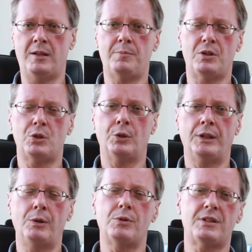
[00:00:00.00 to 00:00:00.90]
but to a
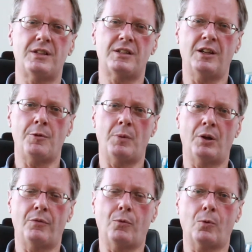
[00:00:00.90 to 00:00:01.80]
linguist it's kind of
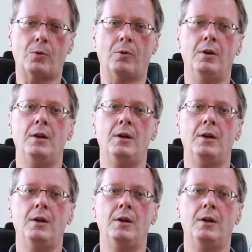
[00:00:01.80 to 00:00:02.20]
metaphorical.